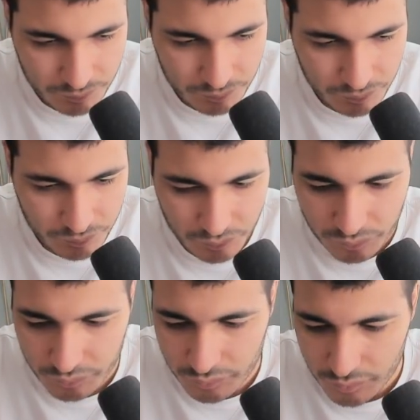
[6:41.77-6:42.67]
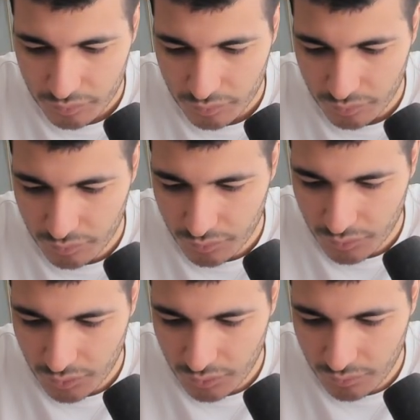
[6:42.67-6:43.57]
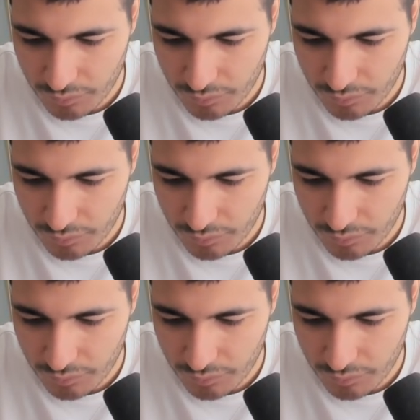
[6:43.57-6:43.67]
Nobody speaks.